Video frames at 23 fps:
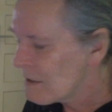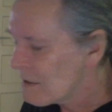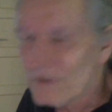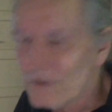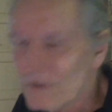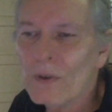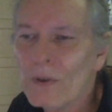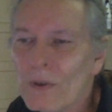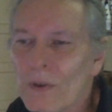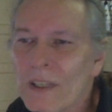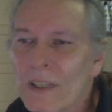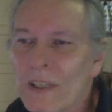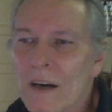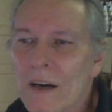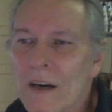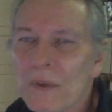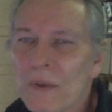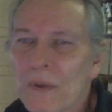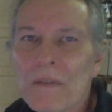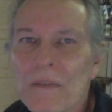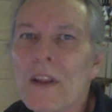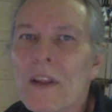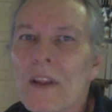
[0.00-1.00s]
do a couple
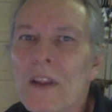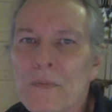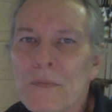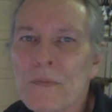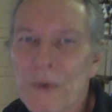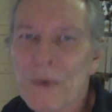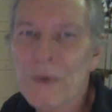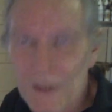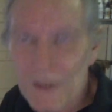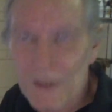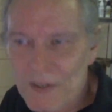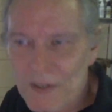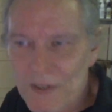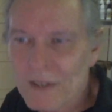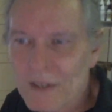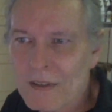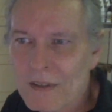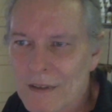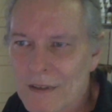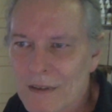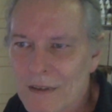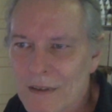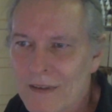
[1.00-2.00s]
of other prints,
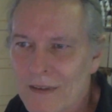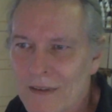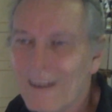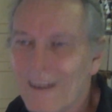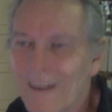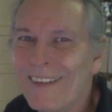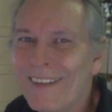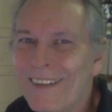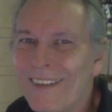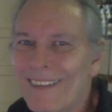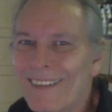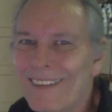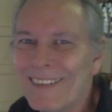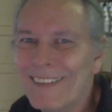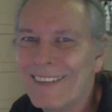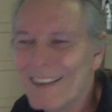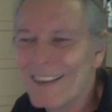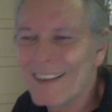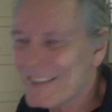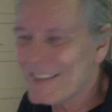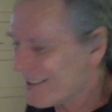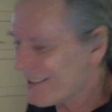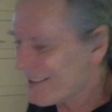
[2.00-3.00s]

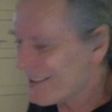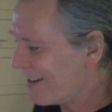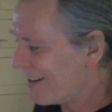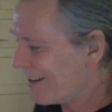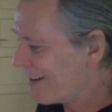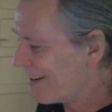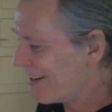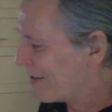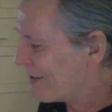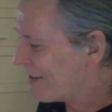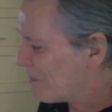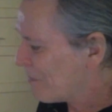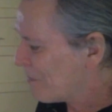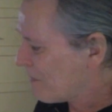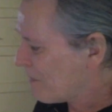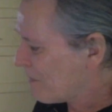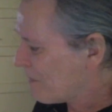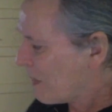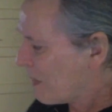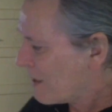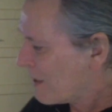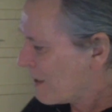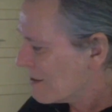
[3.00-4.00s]
let's say.
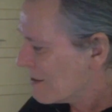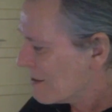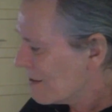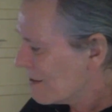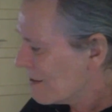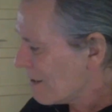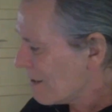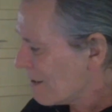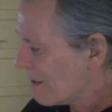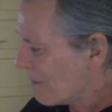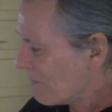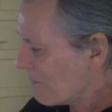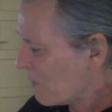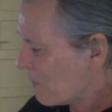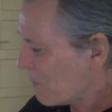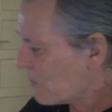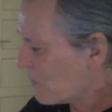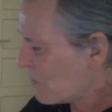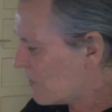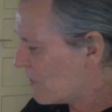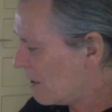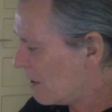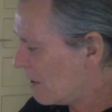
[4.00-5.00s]

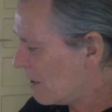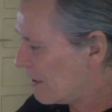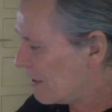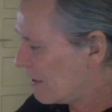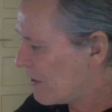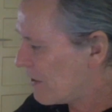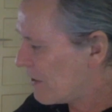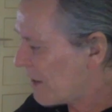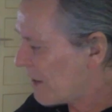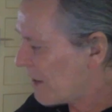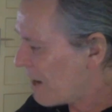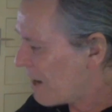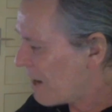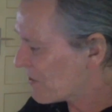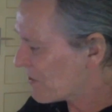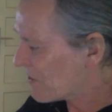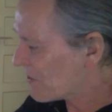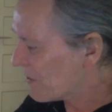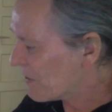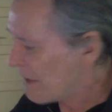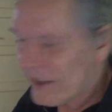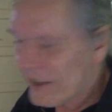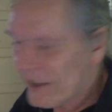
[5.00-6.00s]
Unfortunately, the nozzle
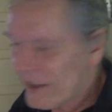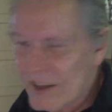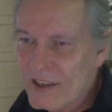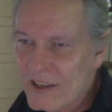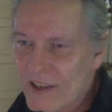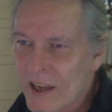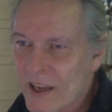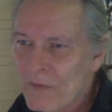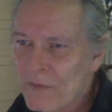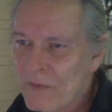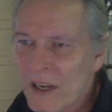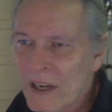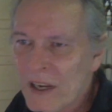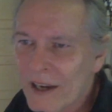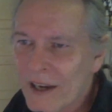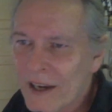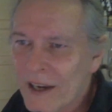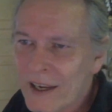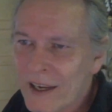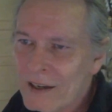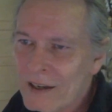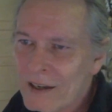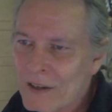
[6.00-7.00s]
that they sent me, I
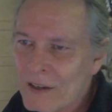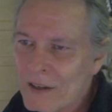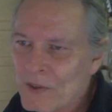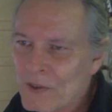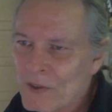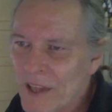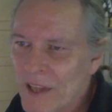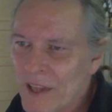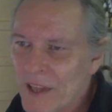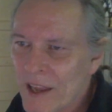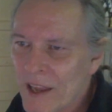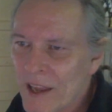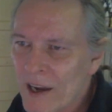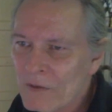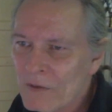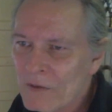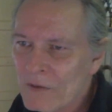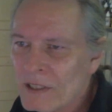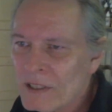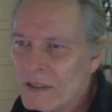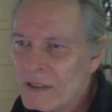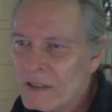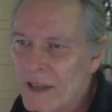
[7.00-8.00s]
can't use that
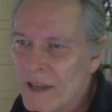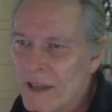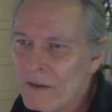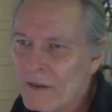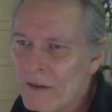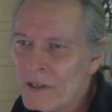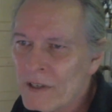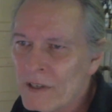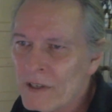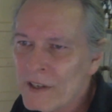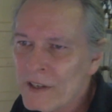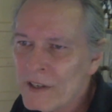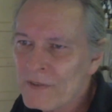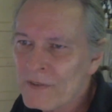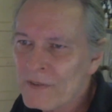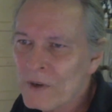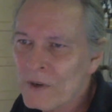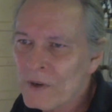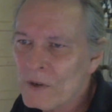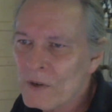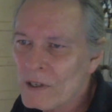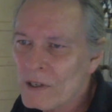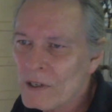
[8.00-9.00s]
one. That one is
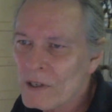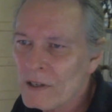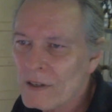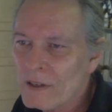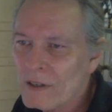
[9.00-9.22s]
for